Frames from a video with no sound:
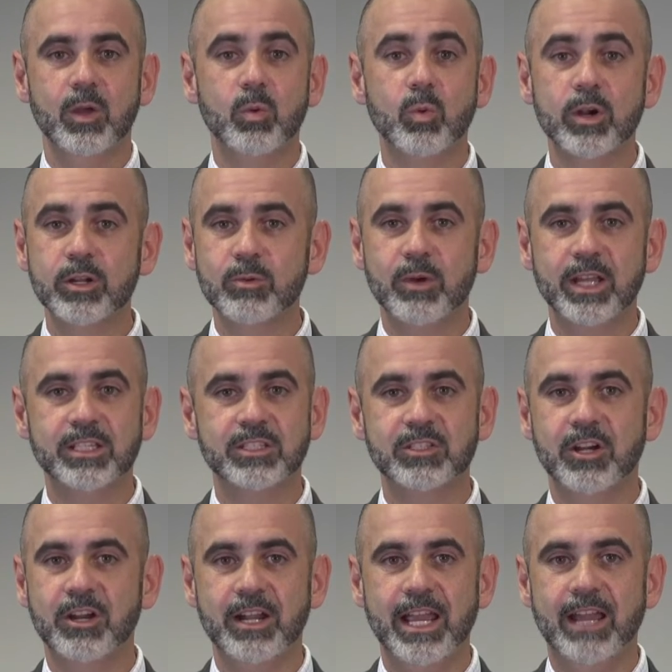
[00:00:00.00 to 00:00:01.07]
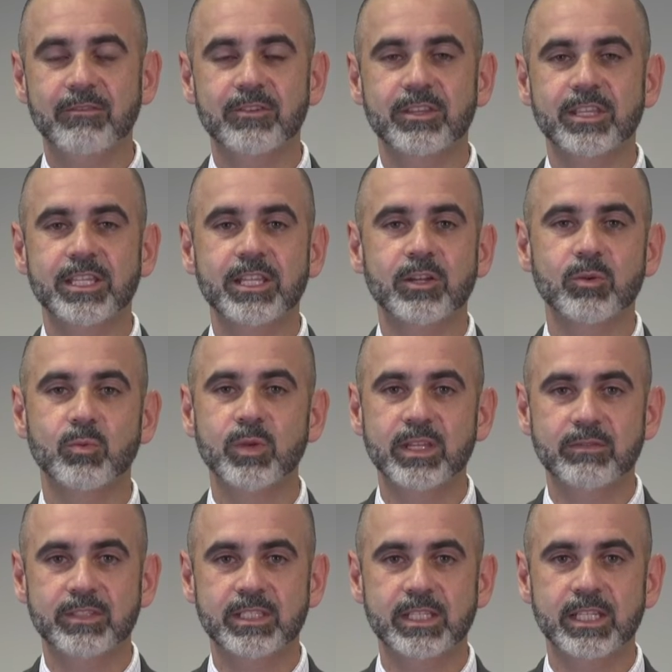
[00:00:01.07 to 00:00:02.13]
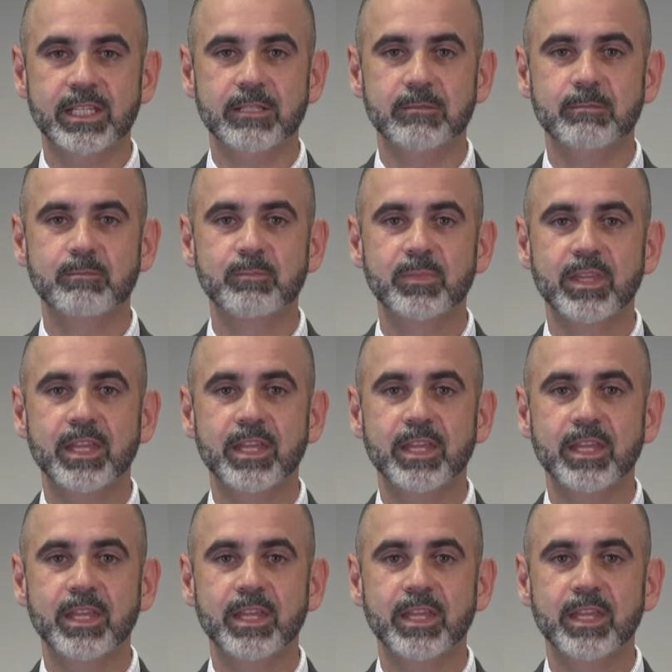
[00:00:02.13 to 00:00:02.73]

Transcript: Where do I start after the year we've seen?